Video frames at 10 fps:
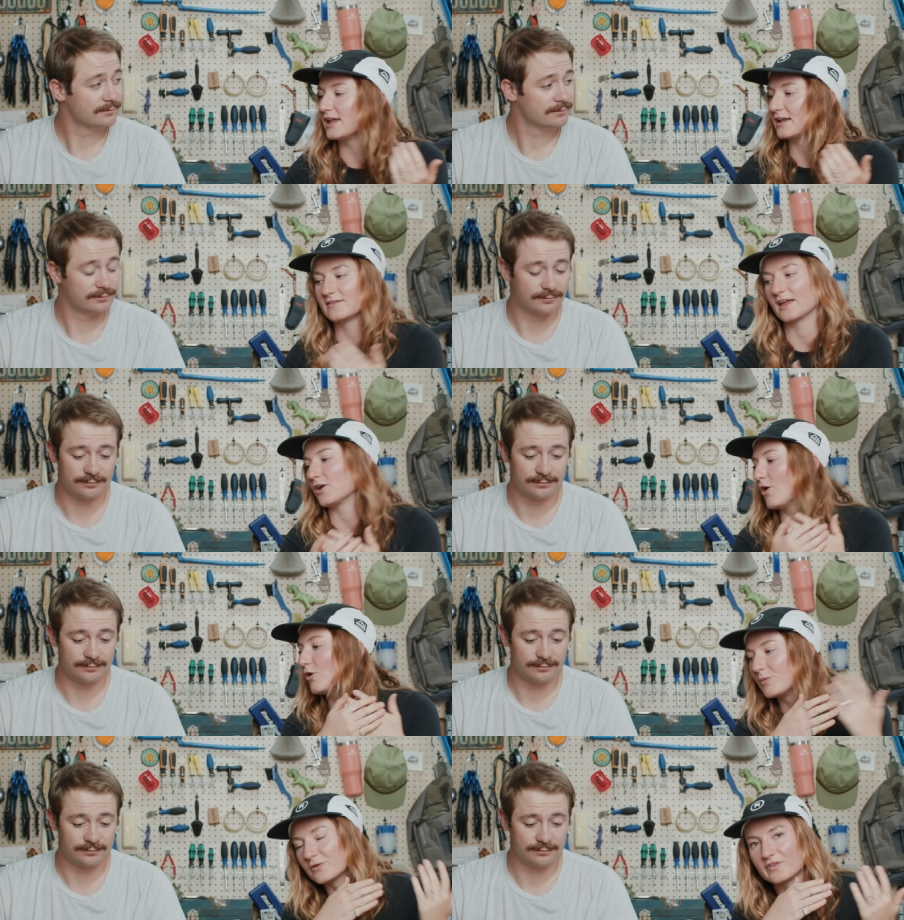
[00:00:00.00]
Speaker 1: It is like
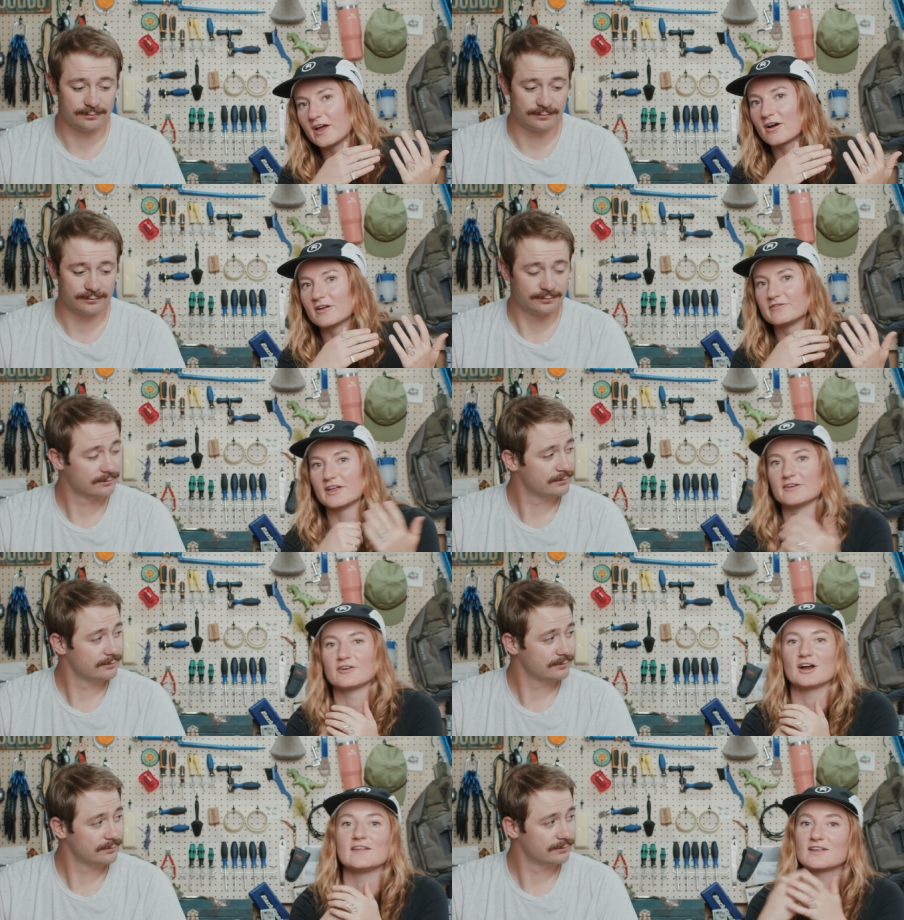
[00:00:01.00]
almost there on
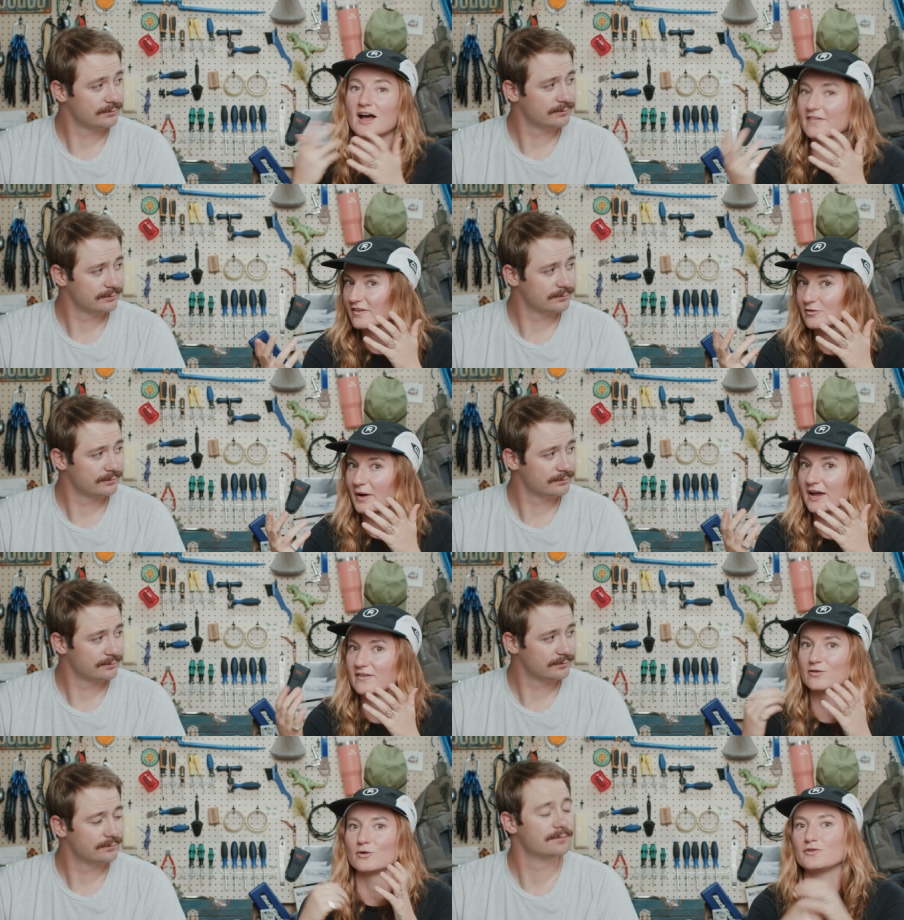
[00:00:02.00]
flavor. It's got the spice,
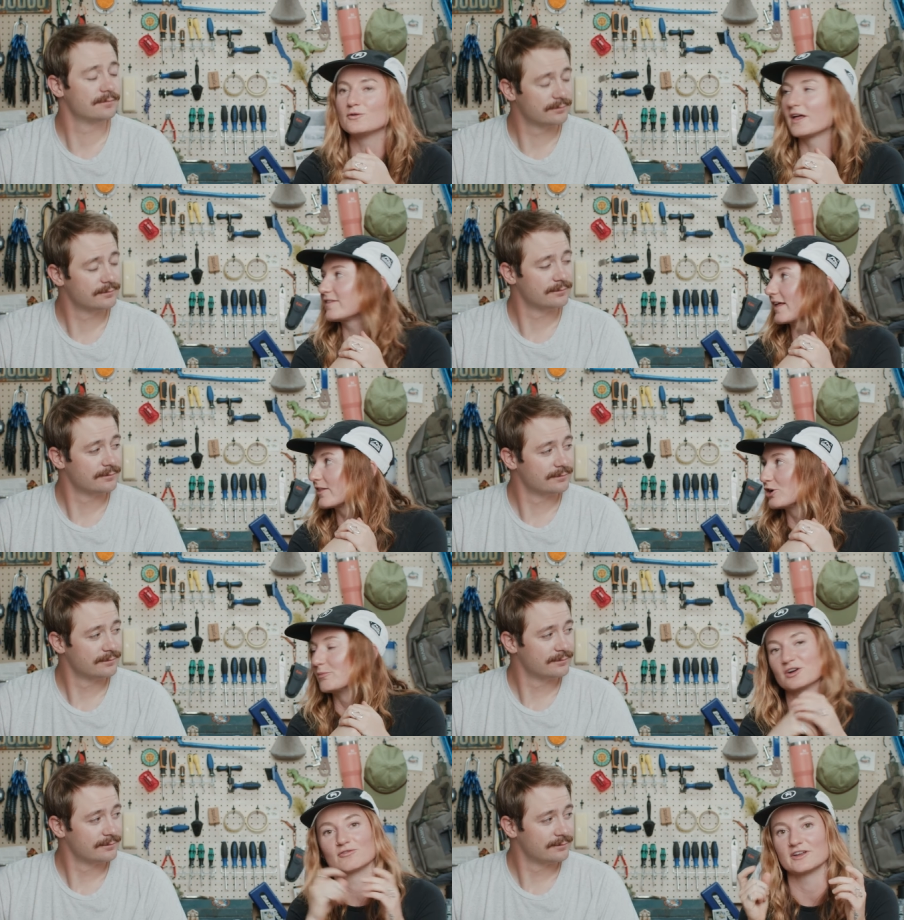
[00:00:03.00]
so if you like that little
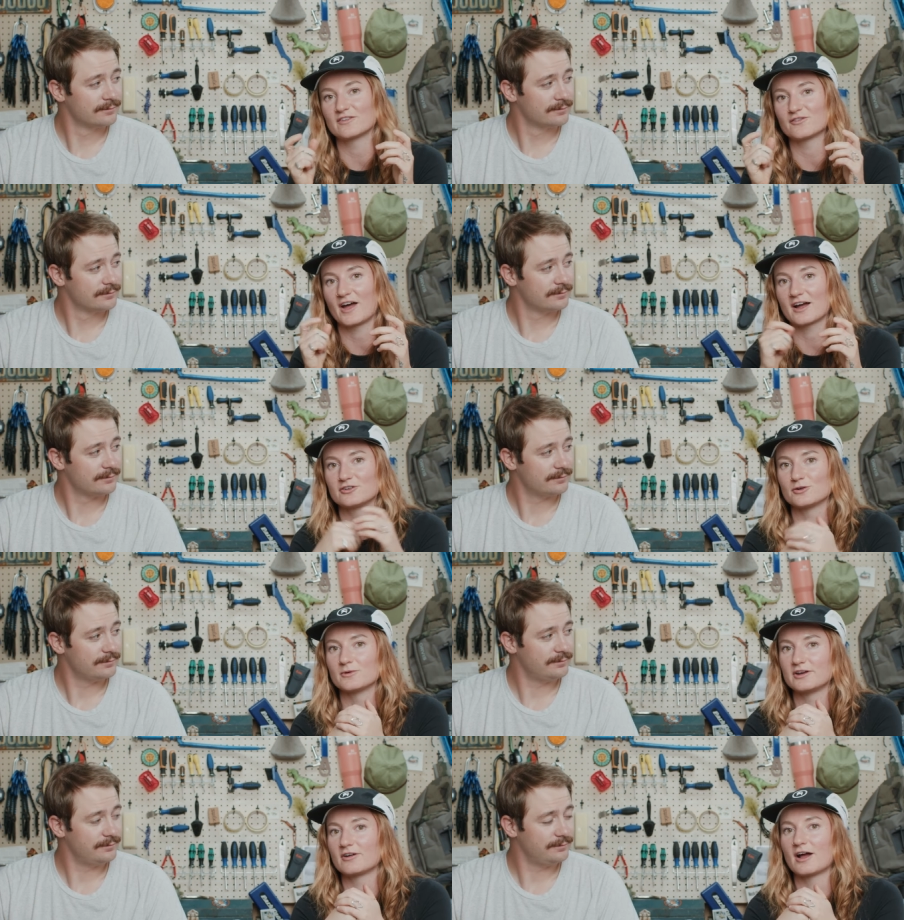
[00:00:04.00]
bit of risk factor
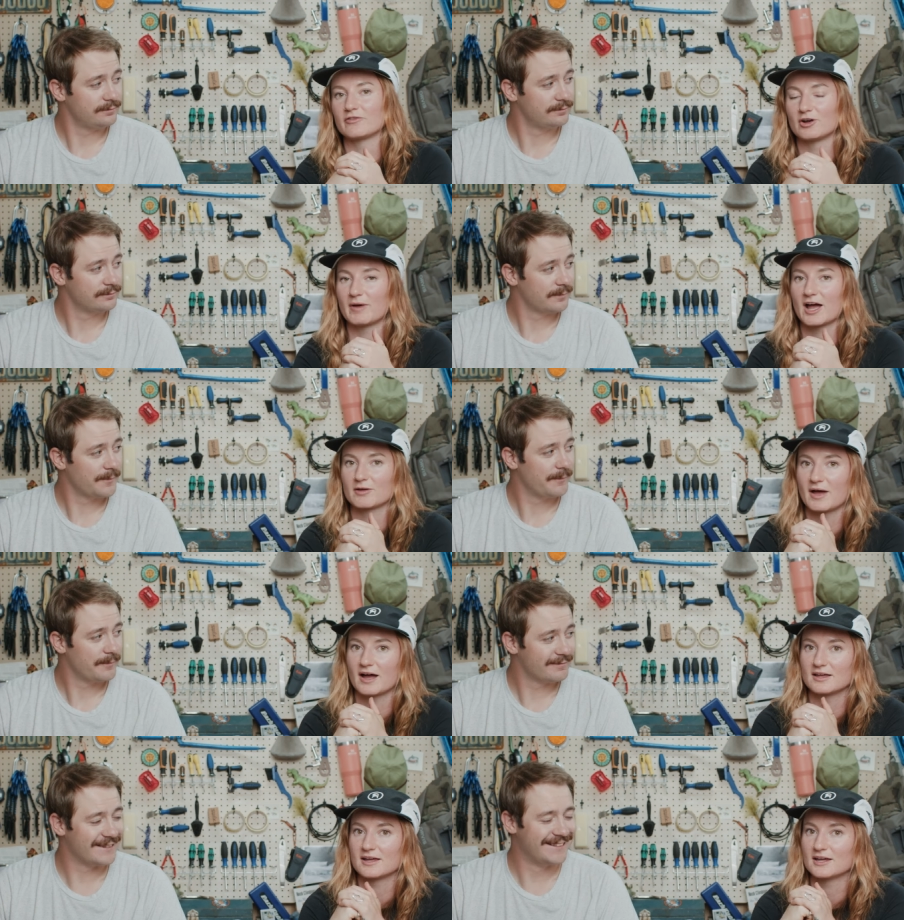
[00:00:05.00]
when you're out there
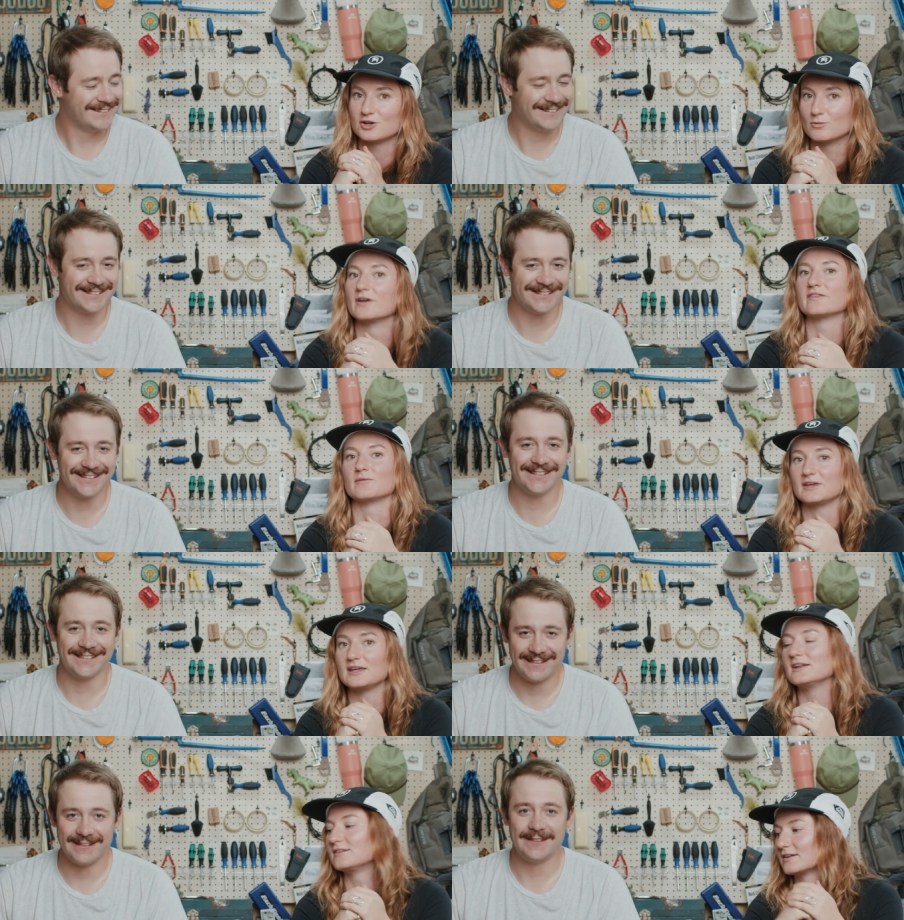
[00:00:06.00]
backpacking and you want some
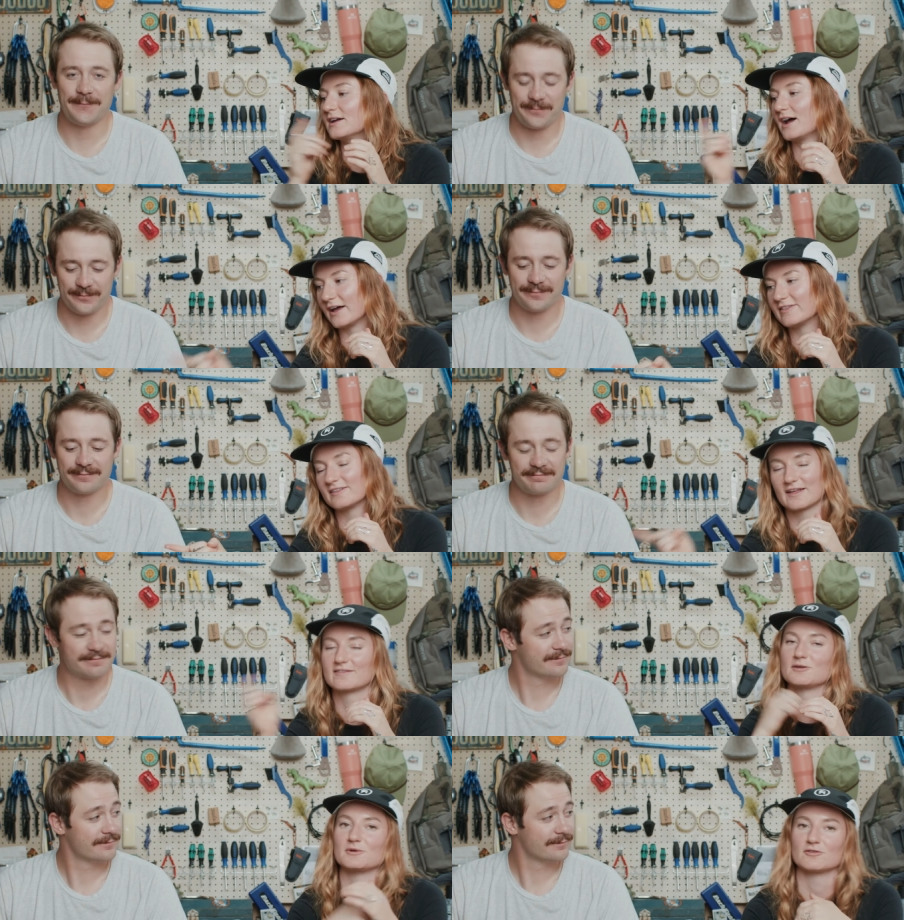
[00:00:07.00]
heat, I think that's
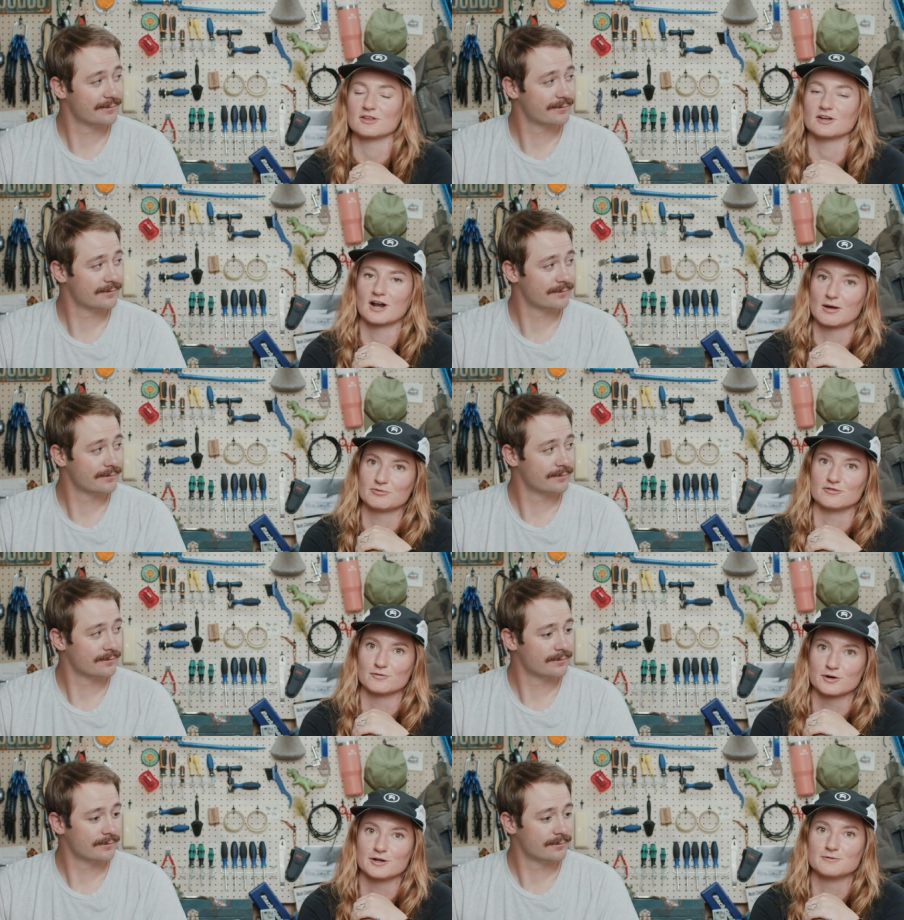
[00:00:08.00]
gonna be a really good option
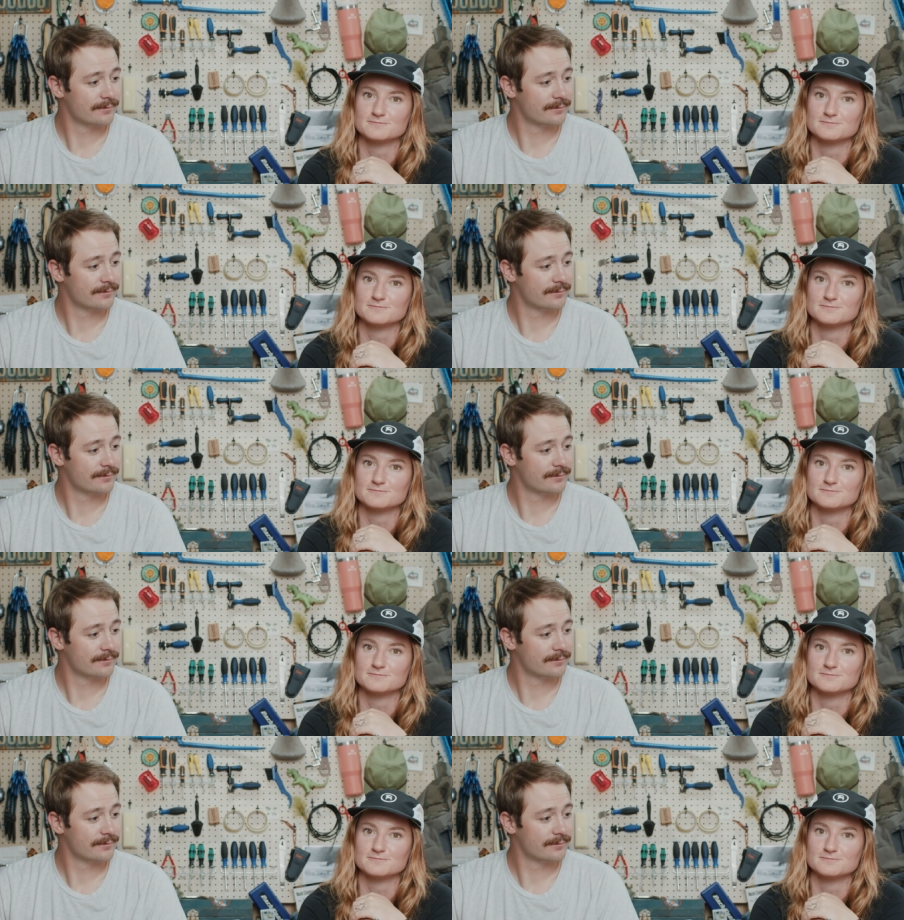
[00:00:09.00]
for you.